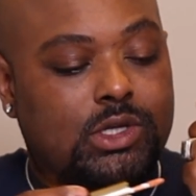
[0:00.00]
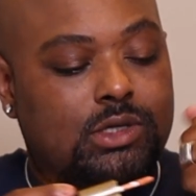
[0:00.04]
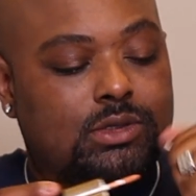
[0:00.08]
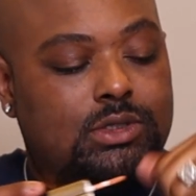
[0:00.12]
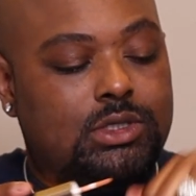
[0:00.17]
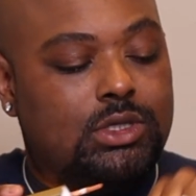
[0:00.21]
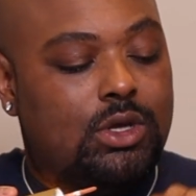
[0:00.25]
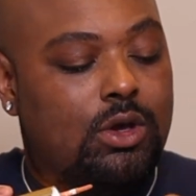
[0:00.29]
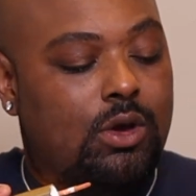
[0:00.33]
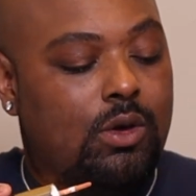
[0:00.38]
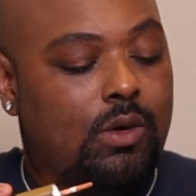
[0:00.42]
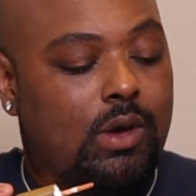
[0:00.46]

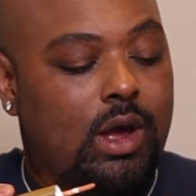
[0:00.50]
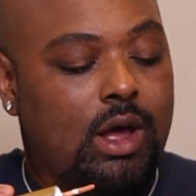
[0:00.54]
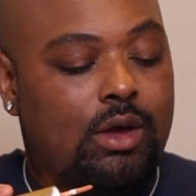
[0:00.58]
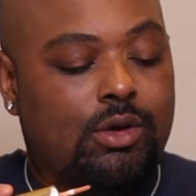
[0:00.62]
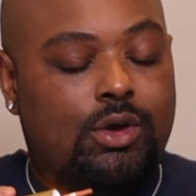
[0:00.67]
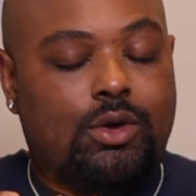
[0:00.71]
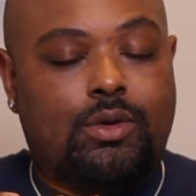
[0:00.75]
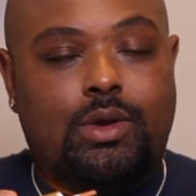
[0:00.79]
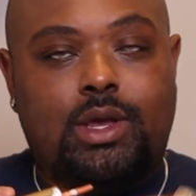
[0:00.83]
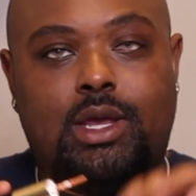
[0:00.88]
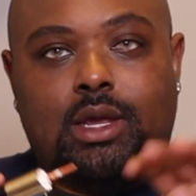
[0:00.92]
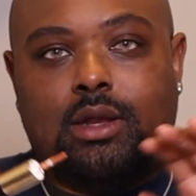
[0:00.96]
So I'll
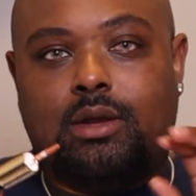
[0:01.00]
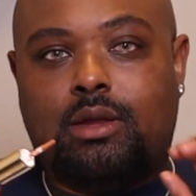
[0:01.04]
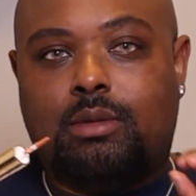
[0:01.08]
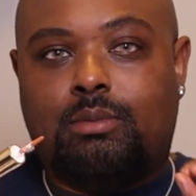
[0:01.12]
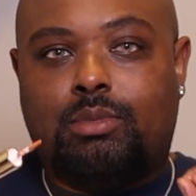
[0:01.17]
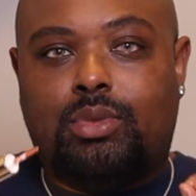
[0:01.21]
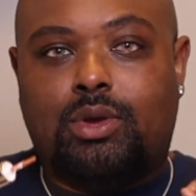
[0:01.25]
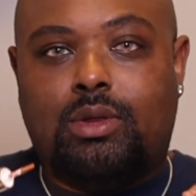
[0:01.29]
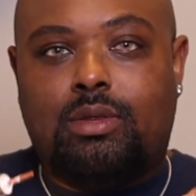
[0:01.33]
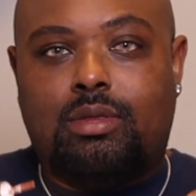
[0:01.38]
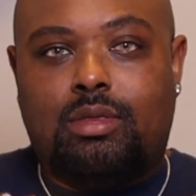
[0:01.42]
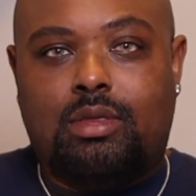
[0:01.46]
go ahead
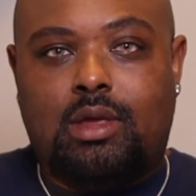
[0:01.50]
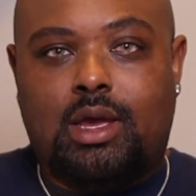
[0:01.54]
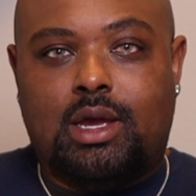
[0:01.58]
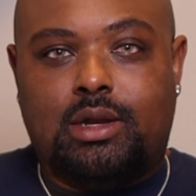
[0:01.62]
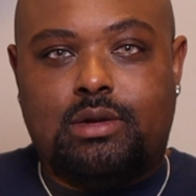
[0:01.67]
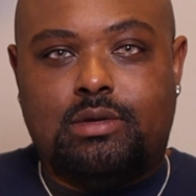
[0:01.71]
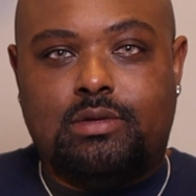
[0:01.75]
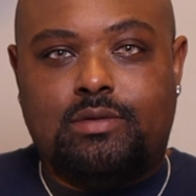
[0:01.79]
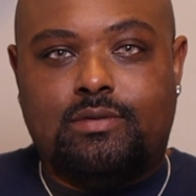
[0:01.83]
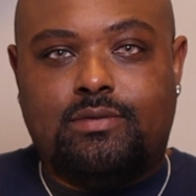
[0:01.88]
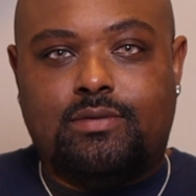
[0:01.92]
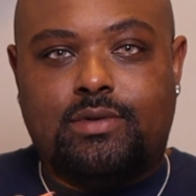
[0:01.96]
and put
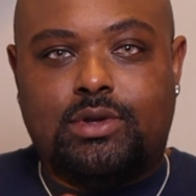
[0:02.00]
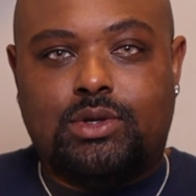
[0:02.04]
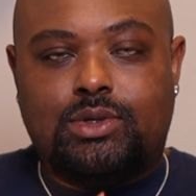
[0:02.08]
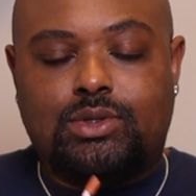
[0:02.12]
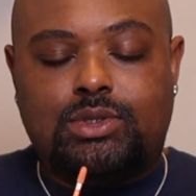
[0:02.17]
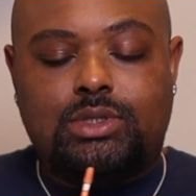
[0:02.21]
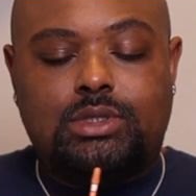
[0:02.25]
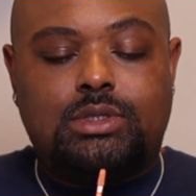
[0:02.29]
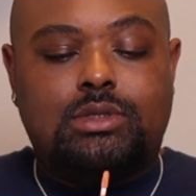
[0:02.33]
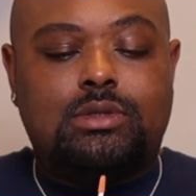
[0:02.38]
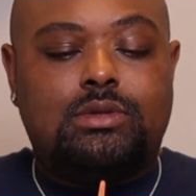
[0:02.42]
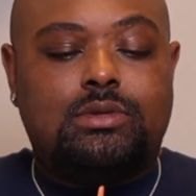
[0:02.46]
that on
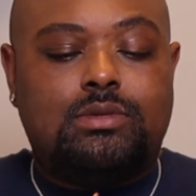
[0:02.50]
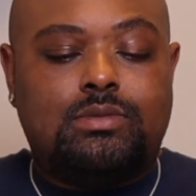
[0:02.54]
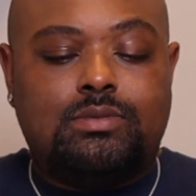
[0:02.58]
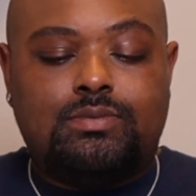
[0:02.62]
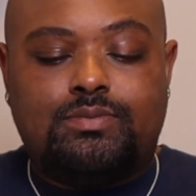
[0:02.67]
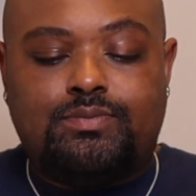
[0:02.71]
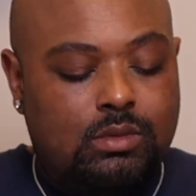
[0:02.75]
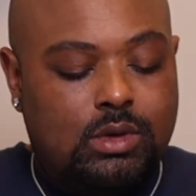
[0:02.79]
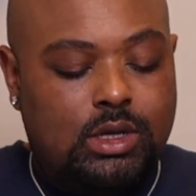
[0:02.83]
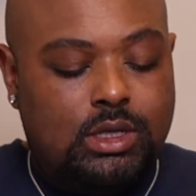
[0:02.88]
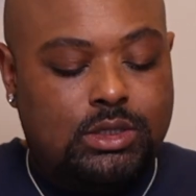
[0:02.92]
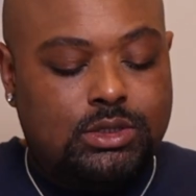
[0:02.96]
first.
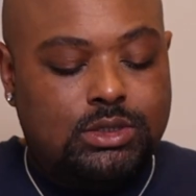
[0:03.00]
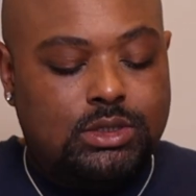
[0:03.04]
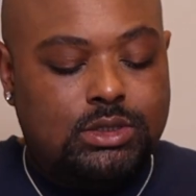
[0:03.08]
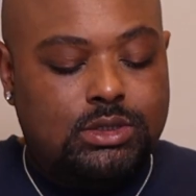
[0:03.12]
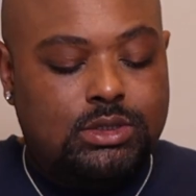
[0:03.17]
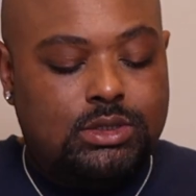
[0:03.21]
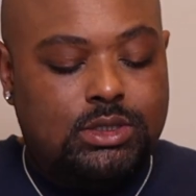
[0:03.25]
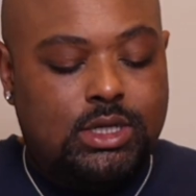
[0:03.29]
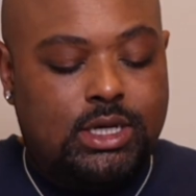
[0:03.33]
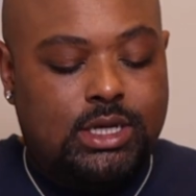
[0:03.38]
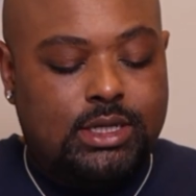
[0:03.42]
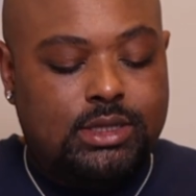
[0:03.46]
I'll
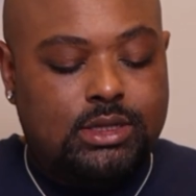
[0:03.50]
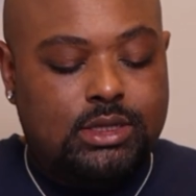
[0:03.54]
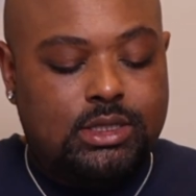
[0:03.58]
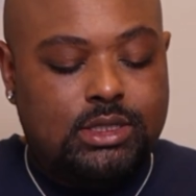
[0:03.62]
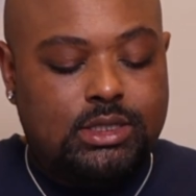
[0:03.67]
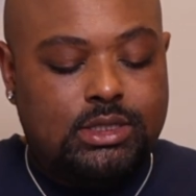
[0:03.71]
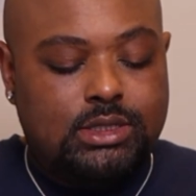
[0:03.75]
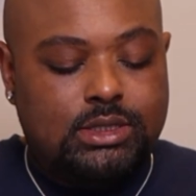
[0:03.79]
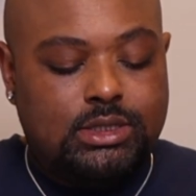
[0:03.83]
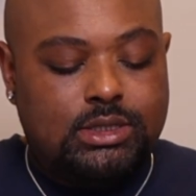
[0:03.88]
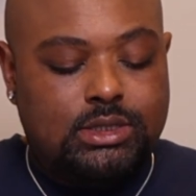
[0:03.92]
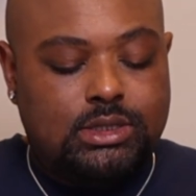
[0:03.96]
just dot
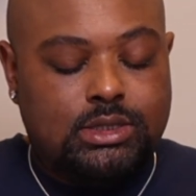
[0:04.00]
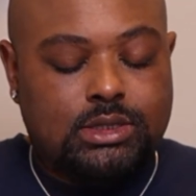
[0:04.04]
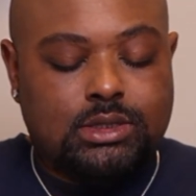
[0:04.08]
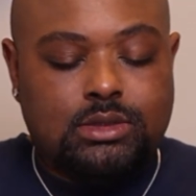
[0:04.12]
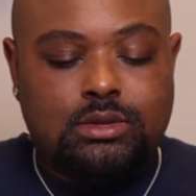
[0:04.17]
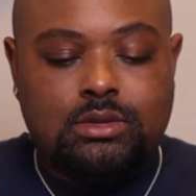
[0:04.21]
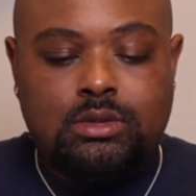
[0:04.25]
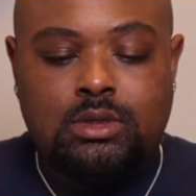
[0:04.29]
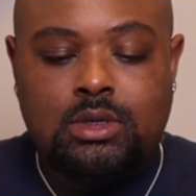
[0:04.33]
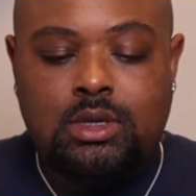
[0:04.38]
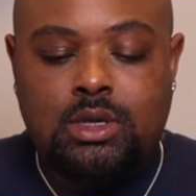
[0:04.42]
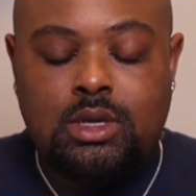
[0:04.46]

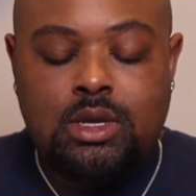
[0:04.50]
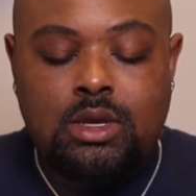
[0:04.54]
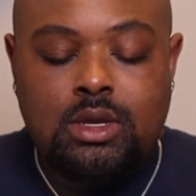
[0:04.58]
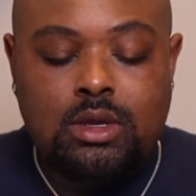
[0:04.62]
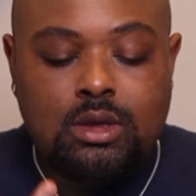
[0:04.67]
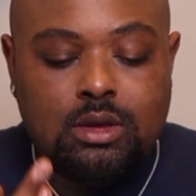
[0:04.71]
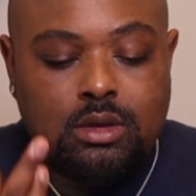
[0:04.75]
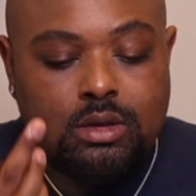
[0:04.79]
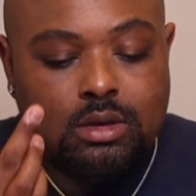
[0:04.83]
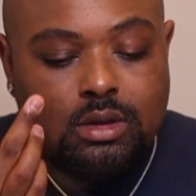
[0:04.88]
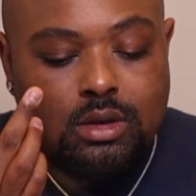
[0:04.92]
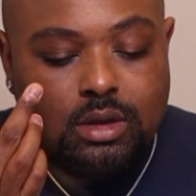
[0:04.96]
this
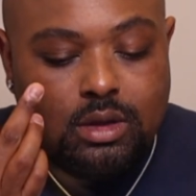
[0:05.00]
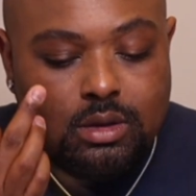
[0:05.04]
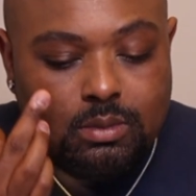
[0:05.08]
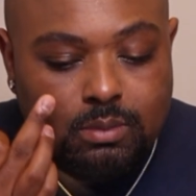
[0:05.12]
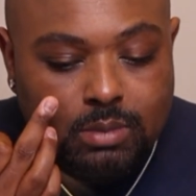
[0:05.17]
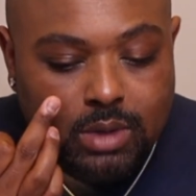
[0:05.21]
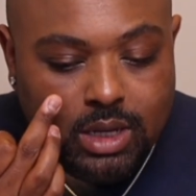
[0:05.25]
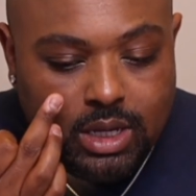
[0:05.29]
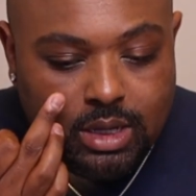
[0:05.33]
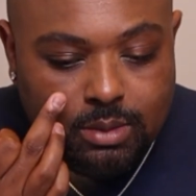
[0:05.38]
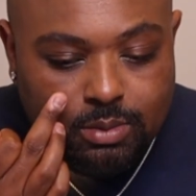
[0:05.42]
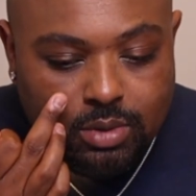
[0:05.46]
in
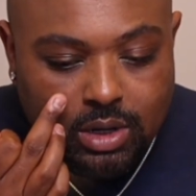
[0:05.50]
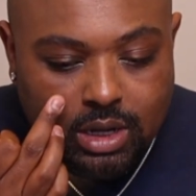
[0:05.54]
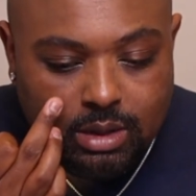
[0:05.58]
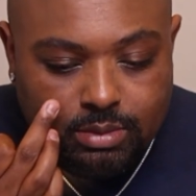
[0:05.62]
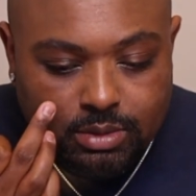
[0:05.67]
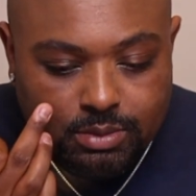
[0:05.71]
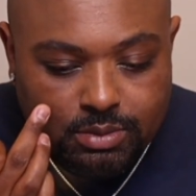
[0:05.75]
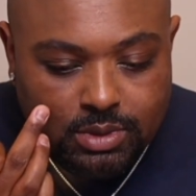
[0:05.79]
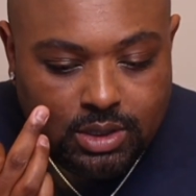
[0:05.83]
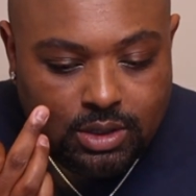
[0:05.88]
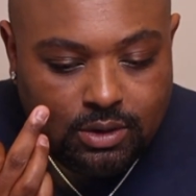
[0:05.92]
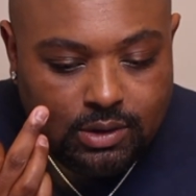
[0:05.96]
my
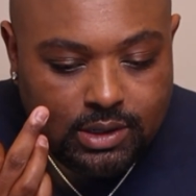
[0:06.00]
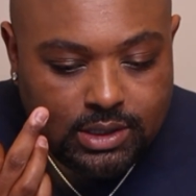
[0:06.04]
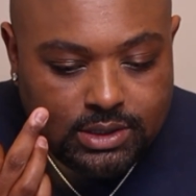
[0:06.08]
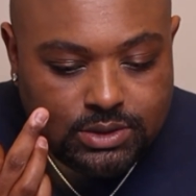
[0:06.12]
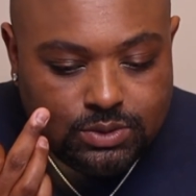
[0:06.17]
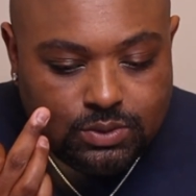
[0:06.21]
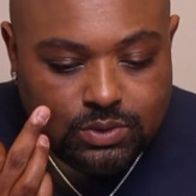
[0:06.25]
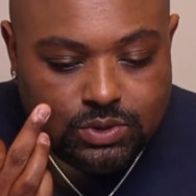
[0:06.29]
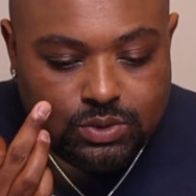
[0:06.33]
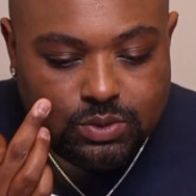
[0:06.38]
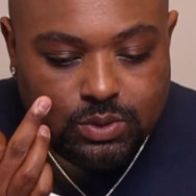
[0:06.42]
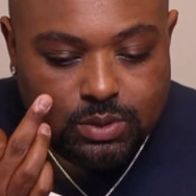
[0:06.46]
problem areas,
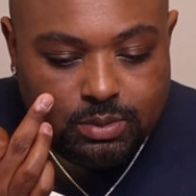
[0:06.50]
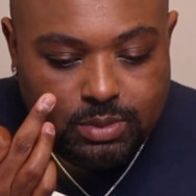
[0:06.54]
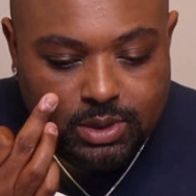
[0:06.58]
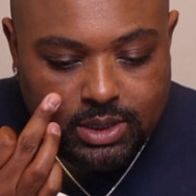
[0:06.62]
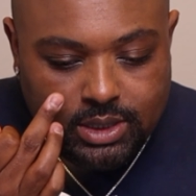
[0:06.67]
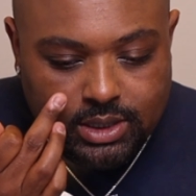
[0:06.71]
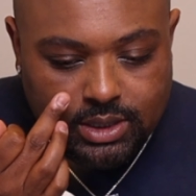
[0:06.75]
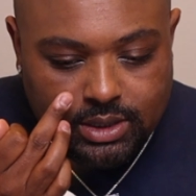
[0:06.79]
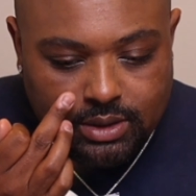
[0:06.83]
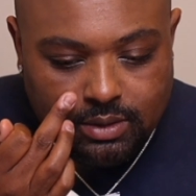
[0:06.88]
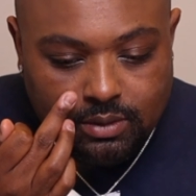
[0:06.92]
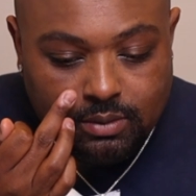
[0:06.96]
which would
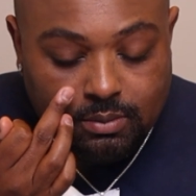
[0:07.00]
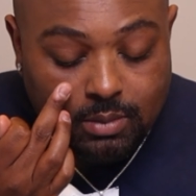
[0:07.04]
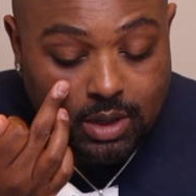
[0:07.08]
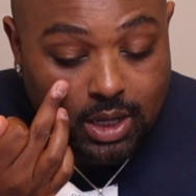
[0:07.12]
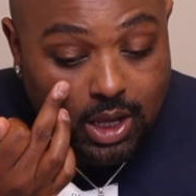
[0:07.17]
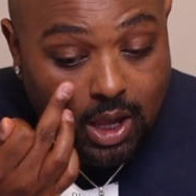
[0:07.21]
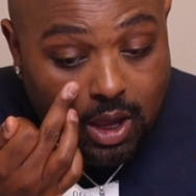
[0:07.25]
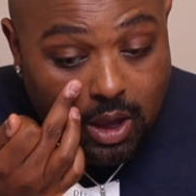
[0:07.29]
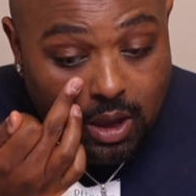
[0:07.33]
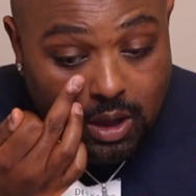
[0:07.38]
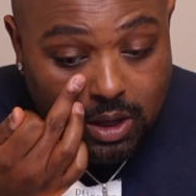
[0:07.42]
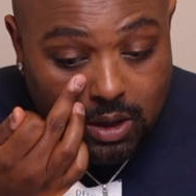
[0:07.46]
be my
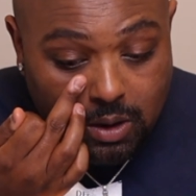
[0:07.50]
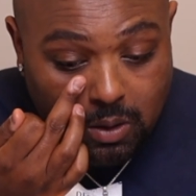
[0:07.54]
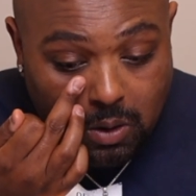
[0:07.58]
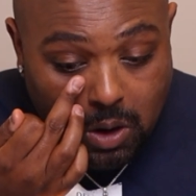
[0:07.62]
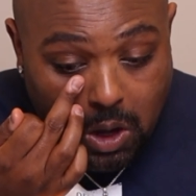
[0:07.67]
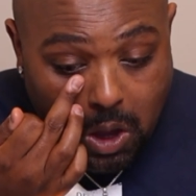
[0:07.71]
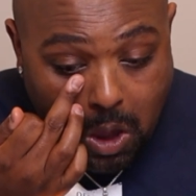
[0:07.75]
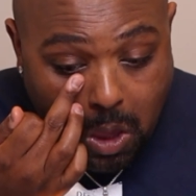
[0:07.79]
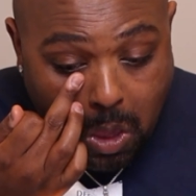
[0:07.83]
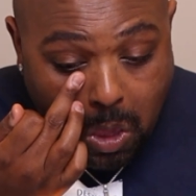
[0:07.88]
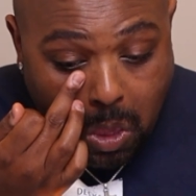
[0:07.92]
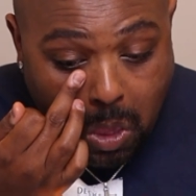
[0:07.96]
eye
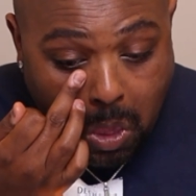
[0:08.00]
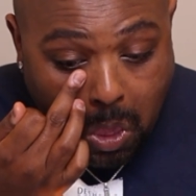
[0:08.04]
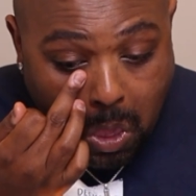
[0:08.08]
area.